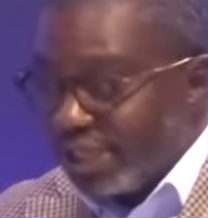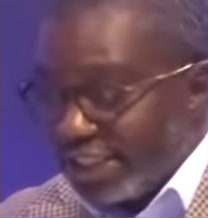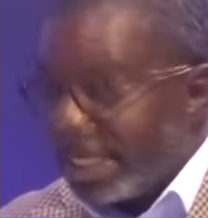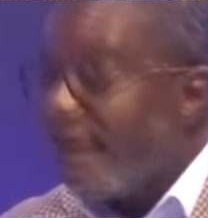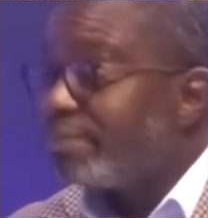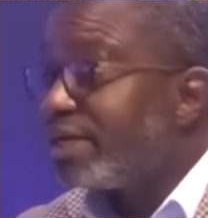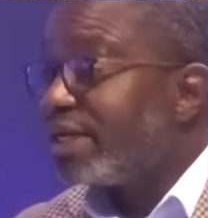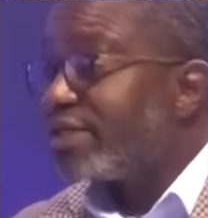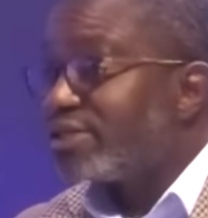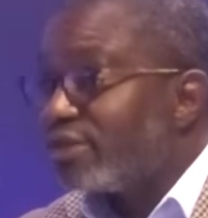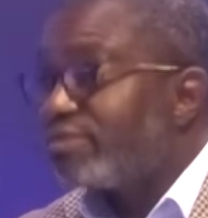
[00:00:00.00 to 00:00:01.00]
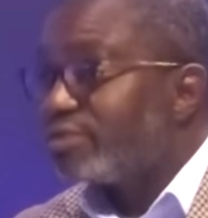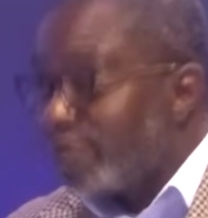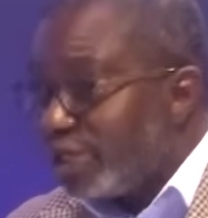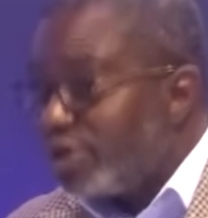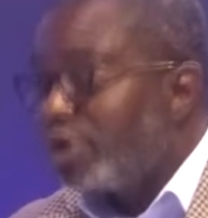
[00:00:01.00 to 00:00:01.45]
happened, and so
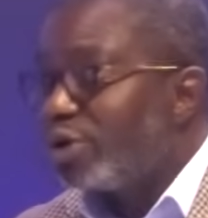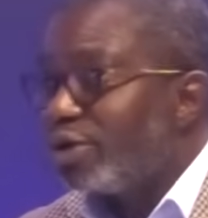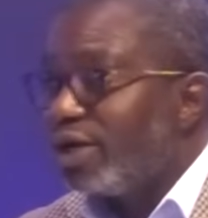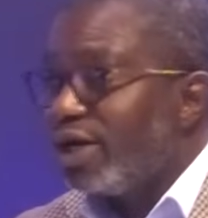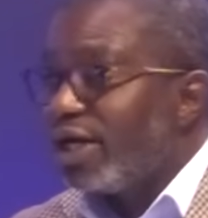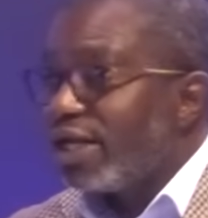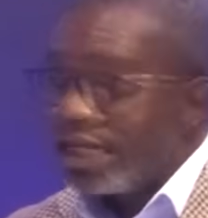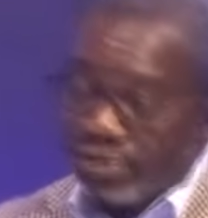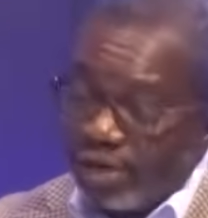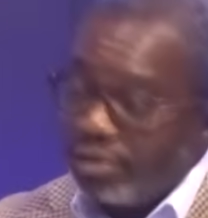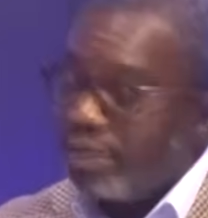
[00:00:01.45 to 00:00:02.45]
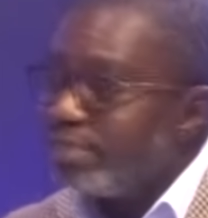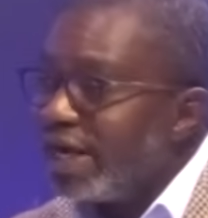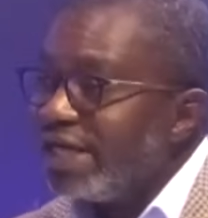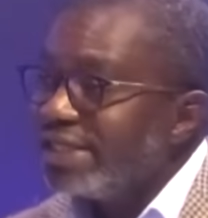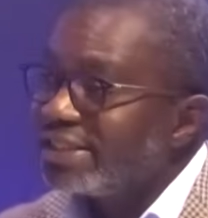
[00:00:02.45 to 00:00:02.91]
we know. That's why we
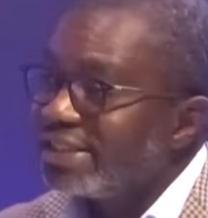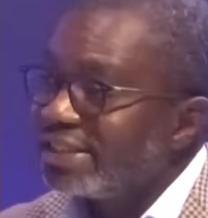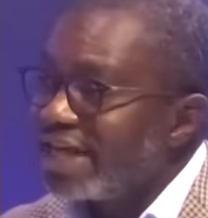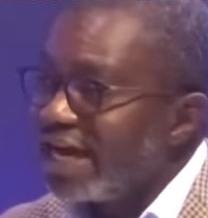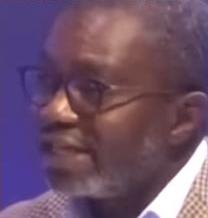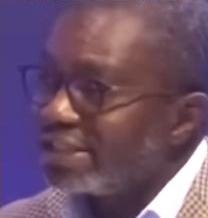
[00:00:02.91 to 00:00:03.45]
punish these guys.